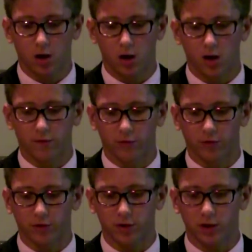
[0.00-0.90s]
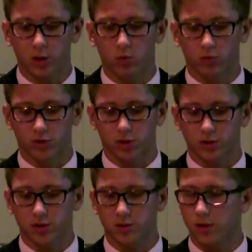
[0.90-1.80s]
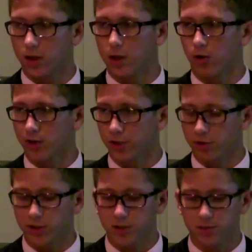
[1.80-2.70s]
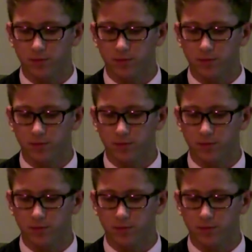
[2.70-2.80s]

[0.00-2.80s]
offered equal results in our series,